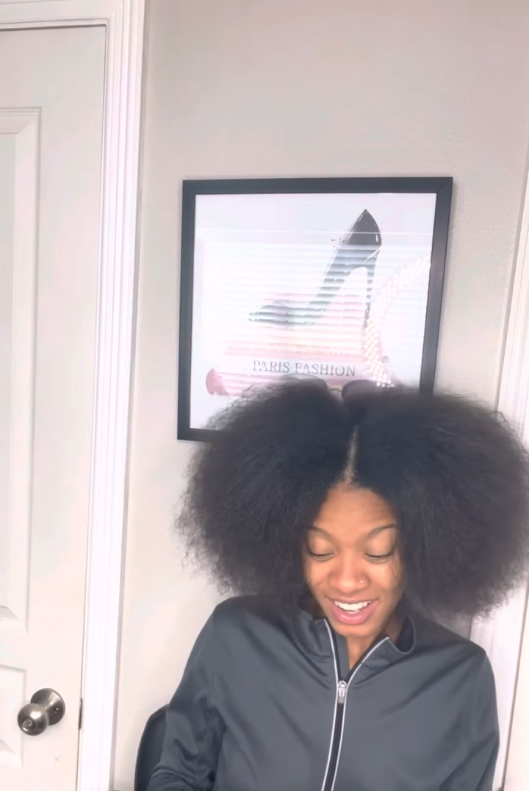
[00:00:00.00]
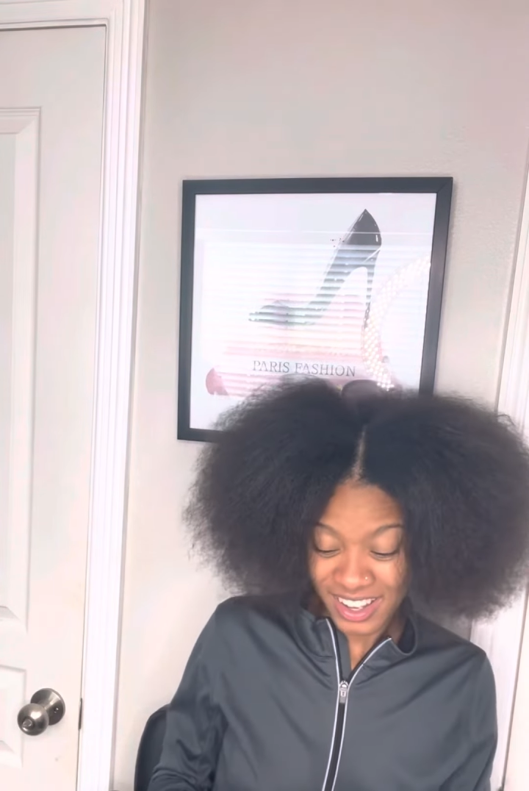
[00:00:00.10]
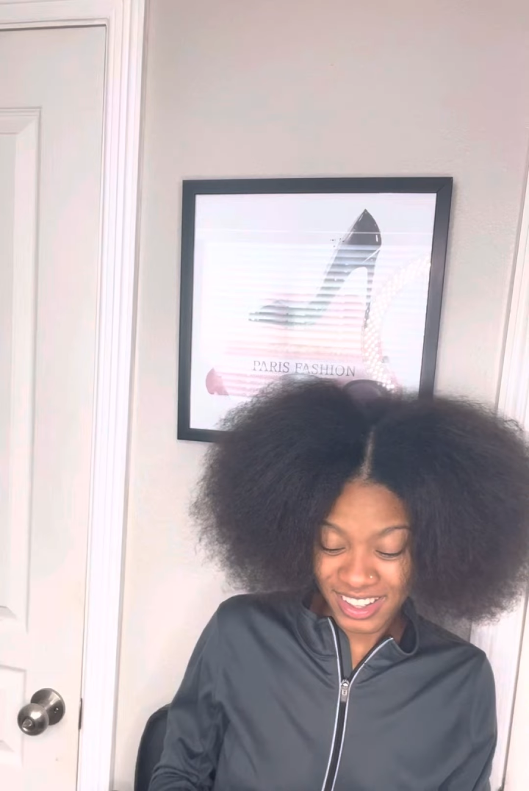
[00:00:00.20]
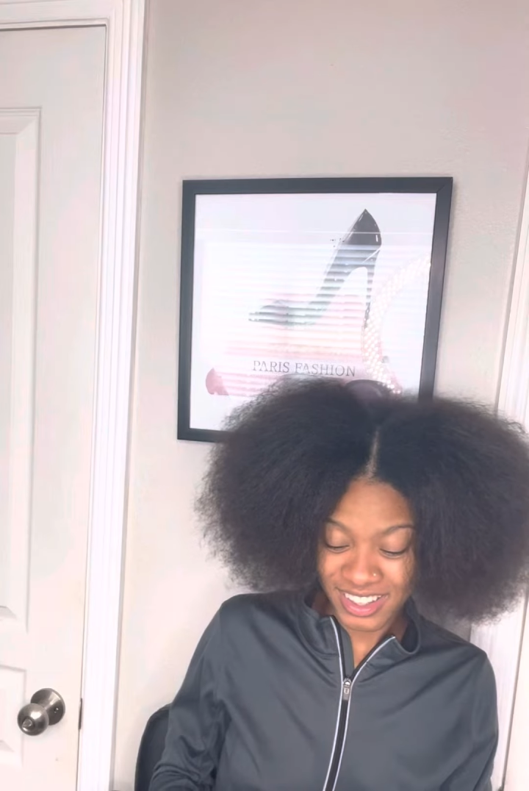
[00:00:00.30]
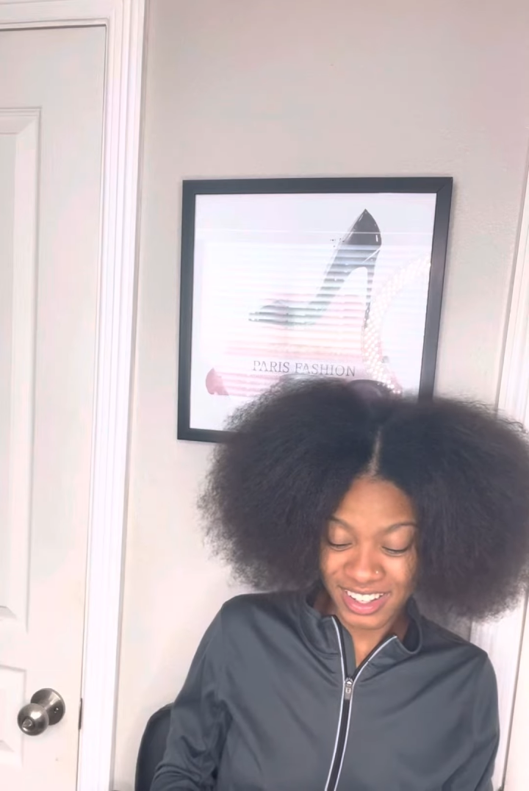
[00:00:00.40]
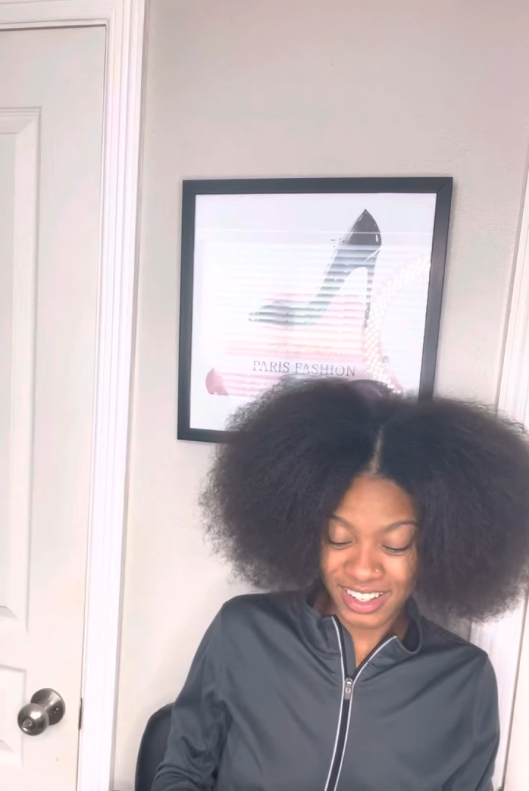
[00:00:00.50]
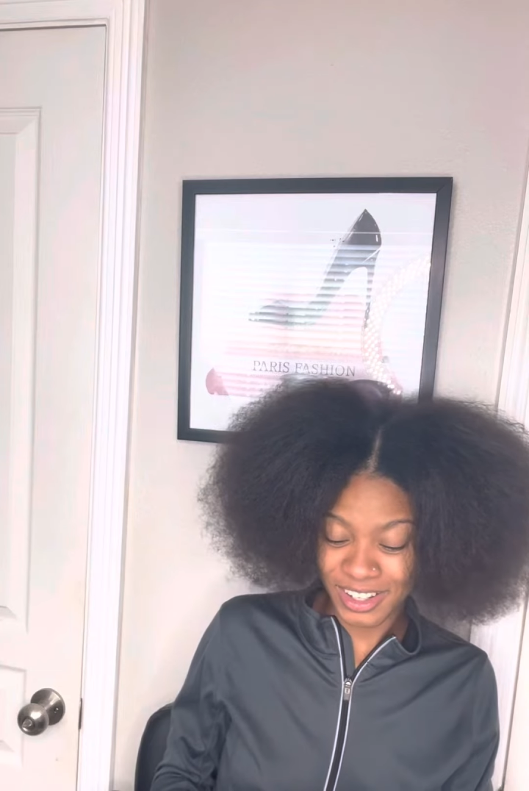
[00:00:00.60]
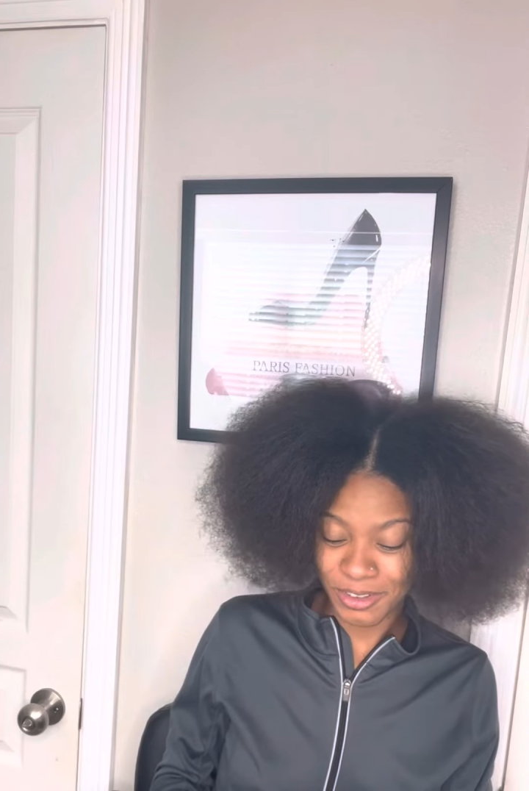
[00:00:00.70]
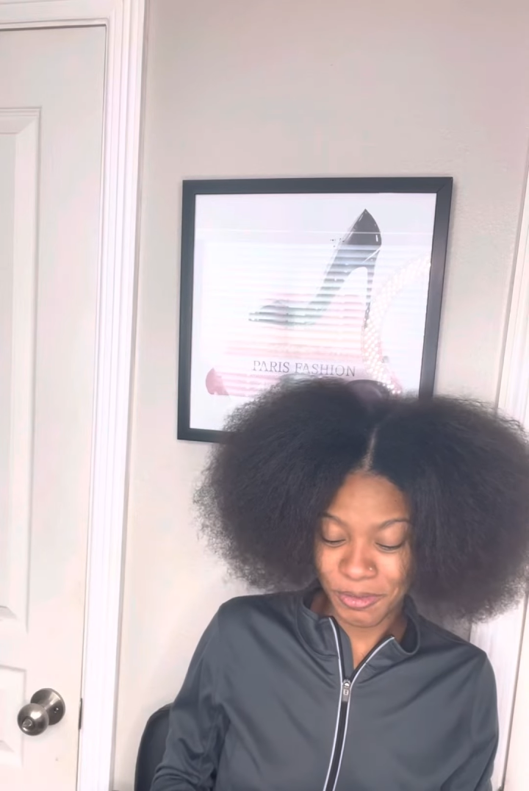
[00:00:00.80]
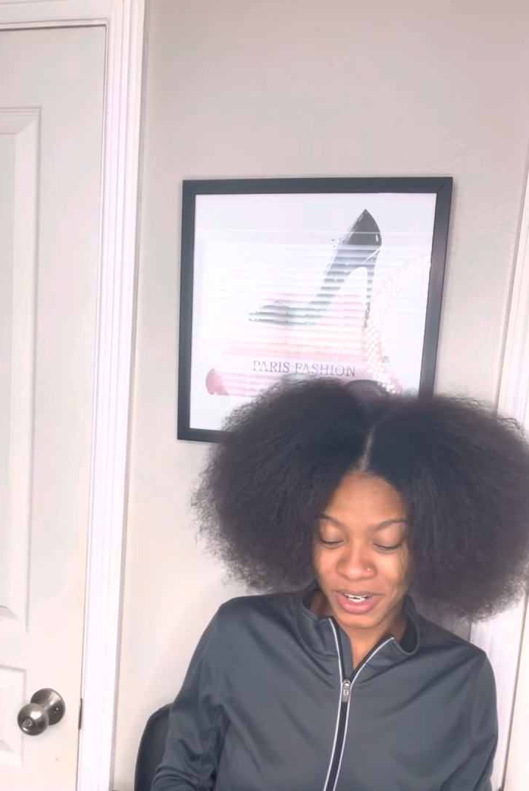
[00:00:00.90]
in the
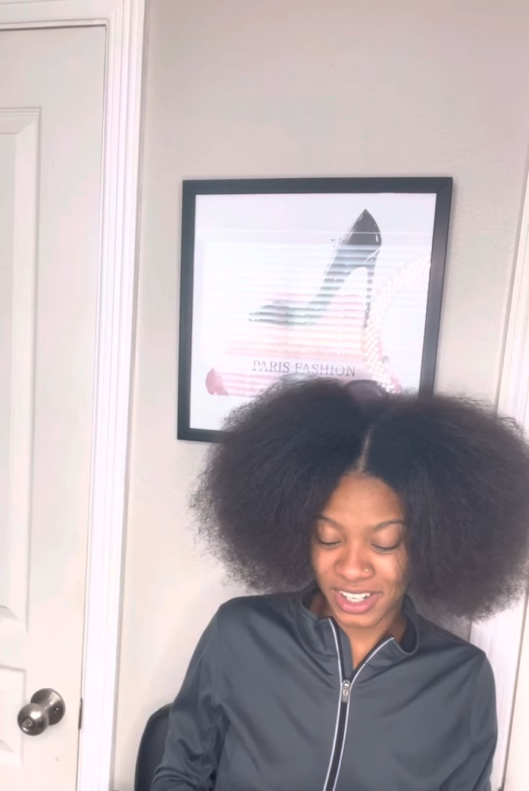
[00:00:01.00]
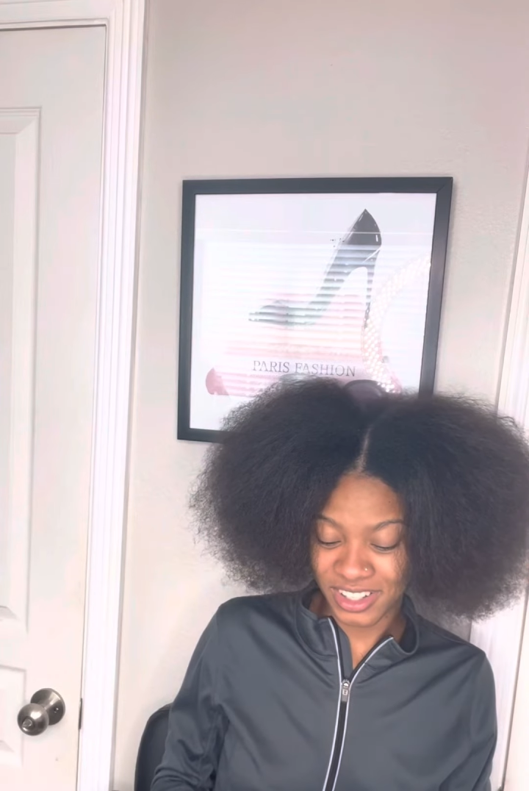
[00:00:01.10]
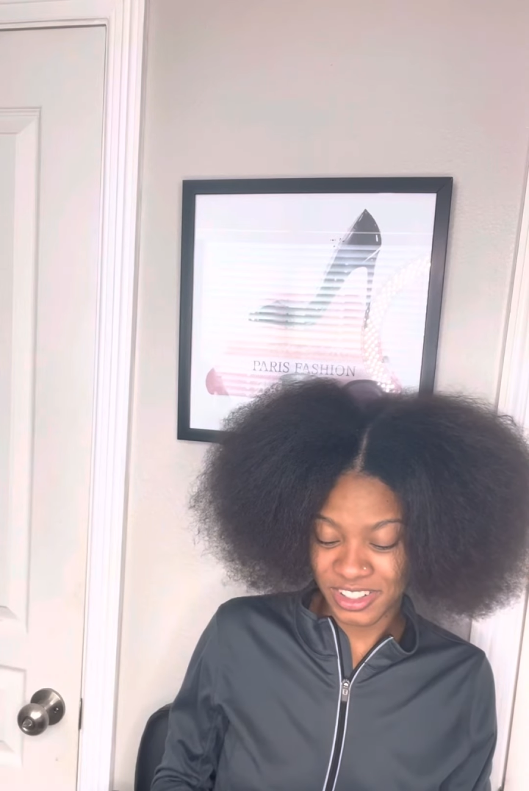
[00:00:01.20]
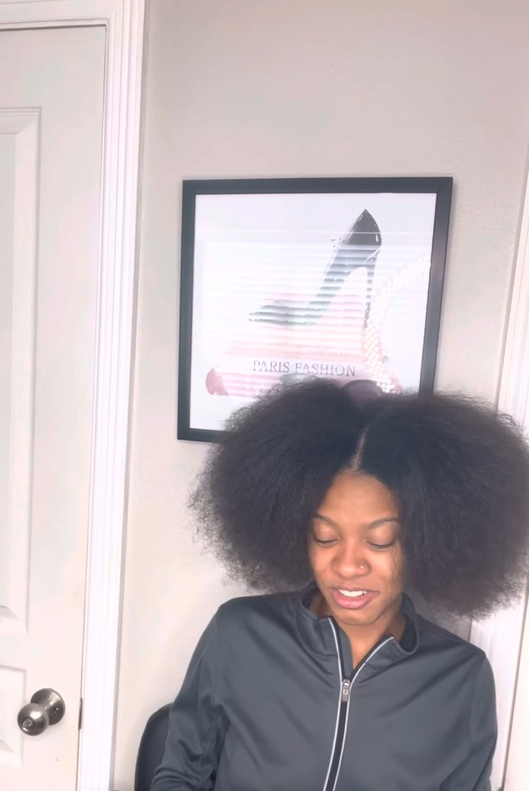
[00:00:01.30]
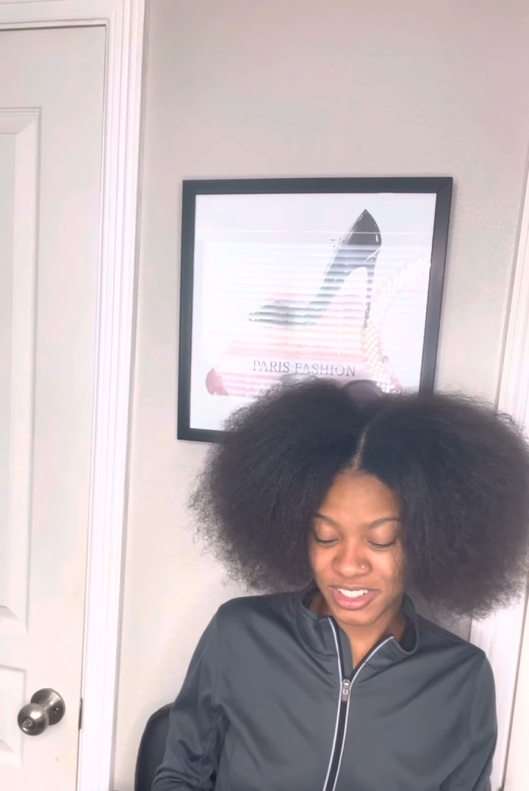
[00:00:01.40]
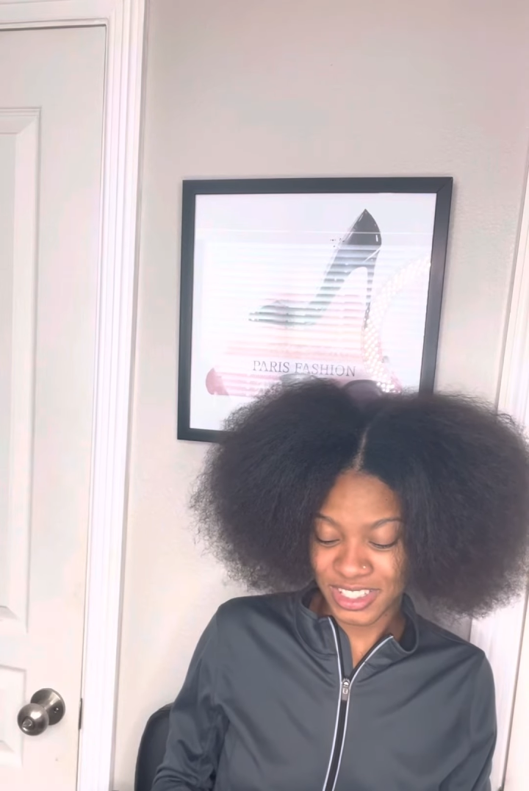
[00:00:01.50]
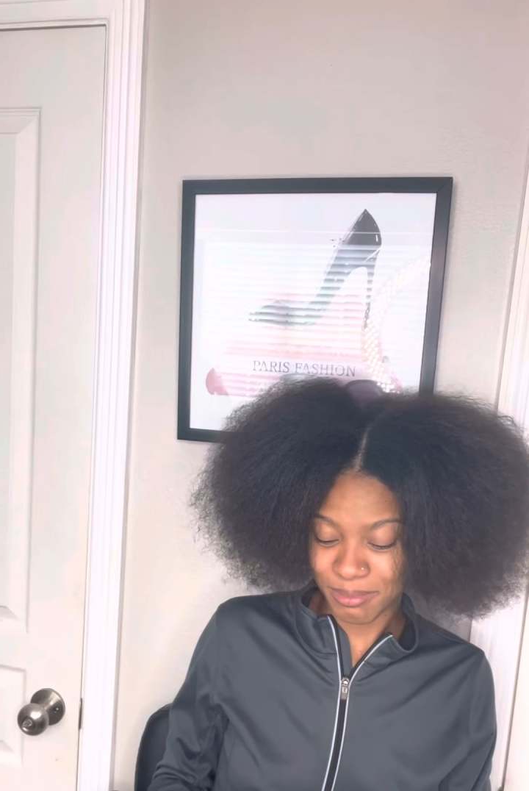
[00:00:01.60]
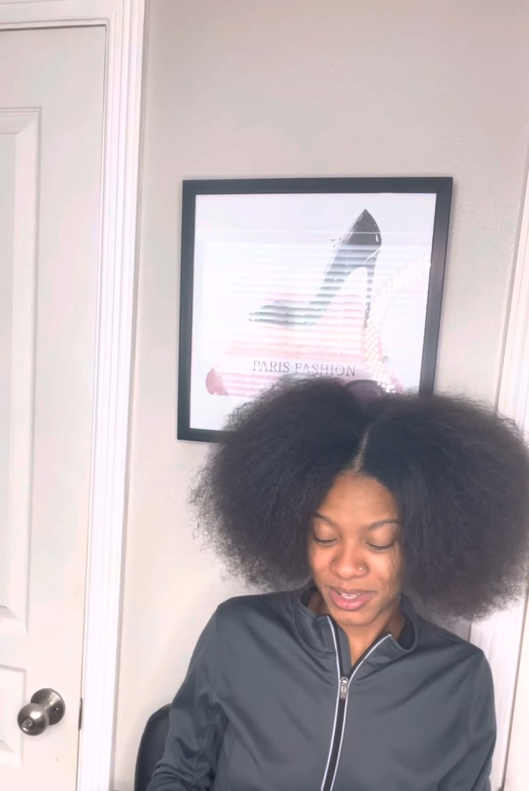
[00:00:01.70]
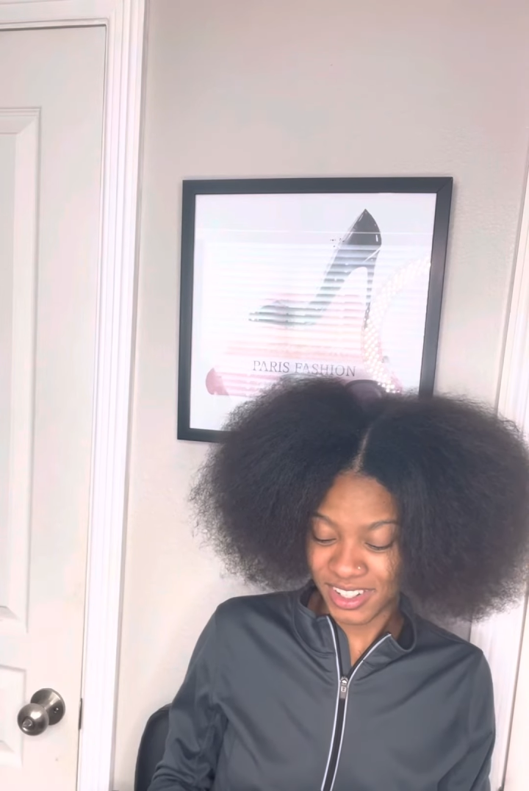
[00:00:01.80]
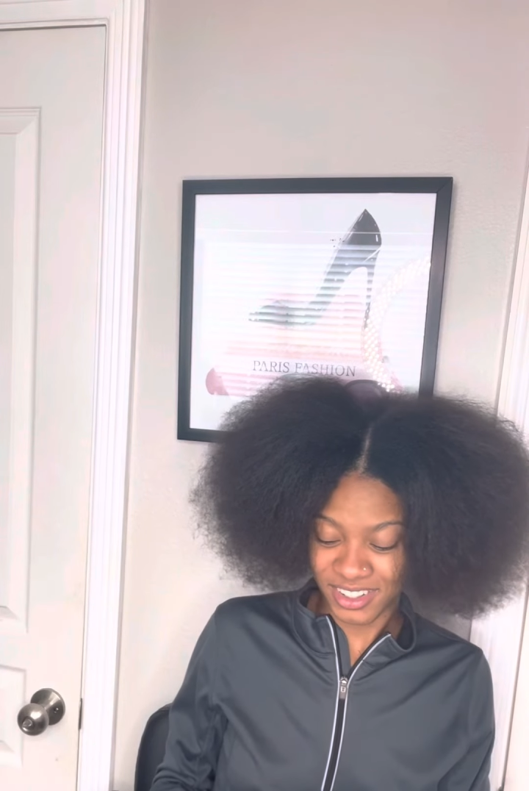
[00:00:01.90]
end when you
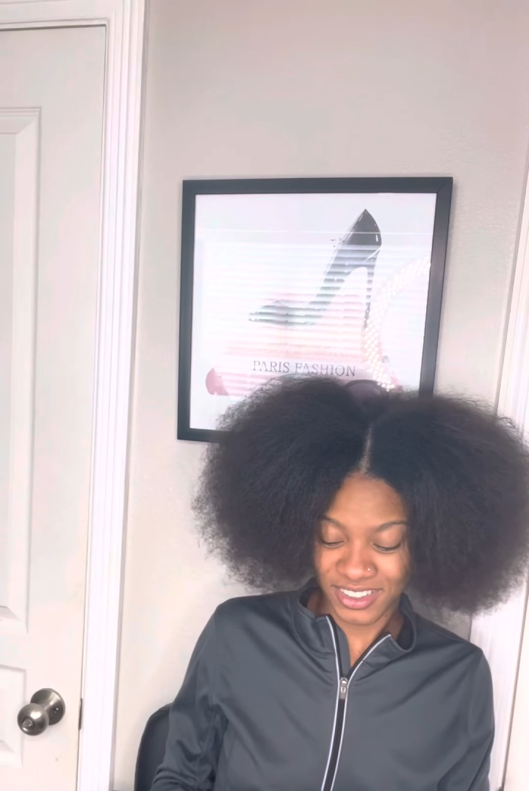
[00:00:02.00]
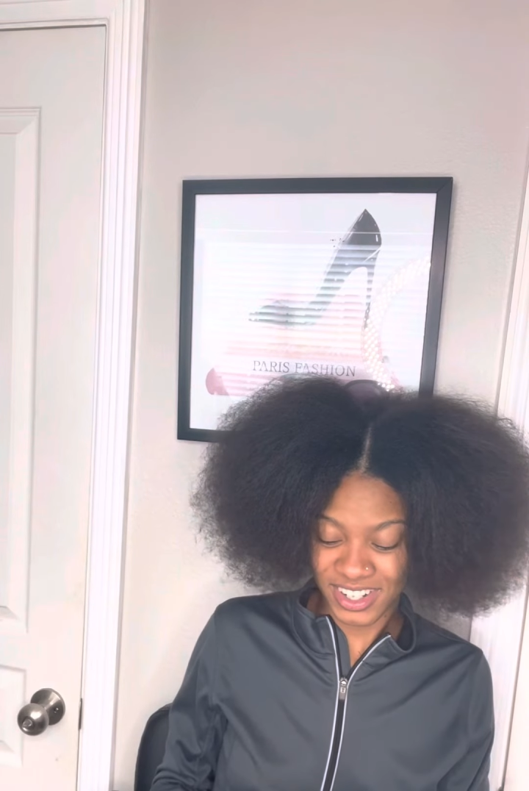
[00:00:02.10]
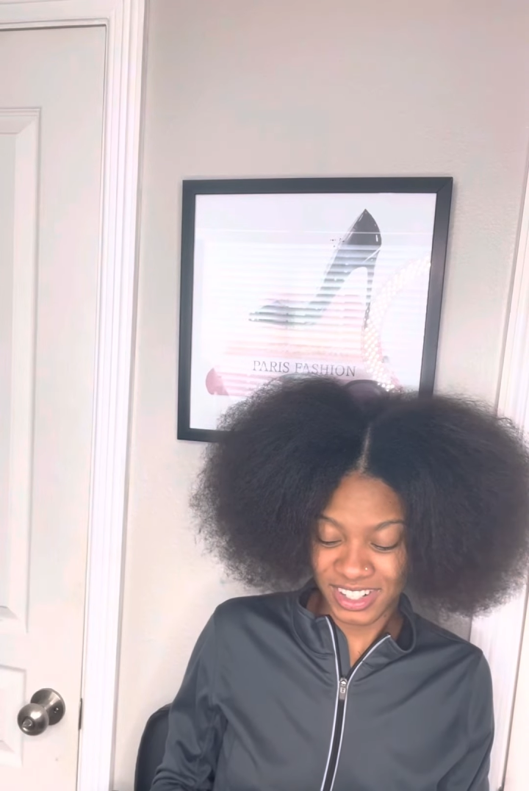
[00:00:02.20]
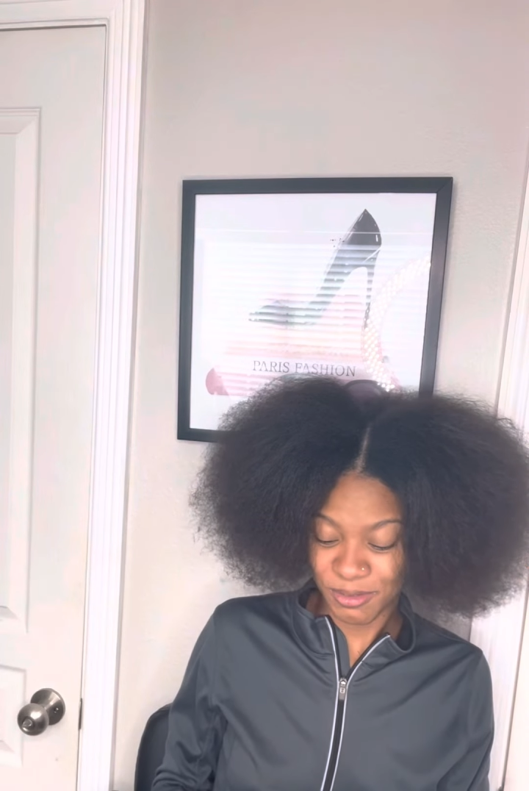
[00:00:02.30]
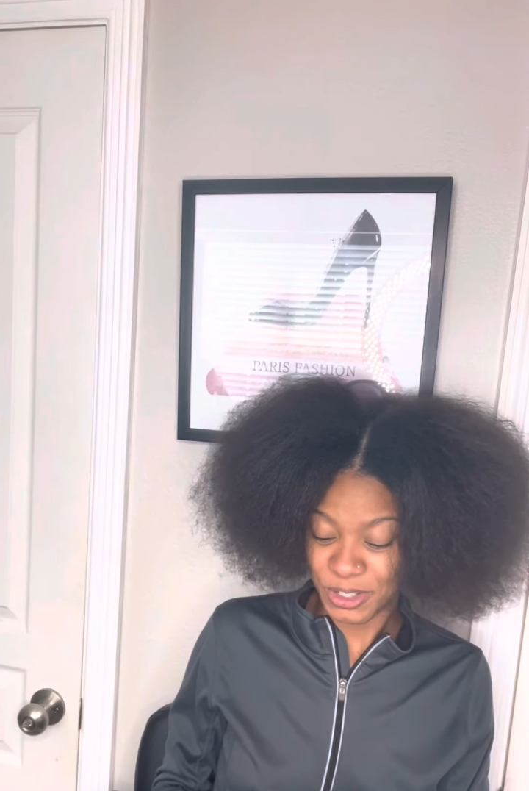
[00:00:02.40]
just being greedy.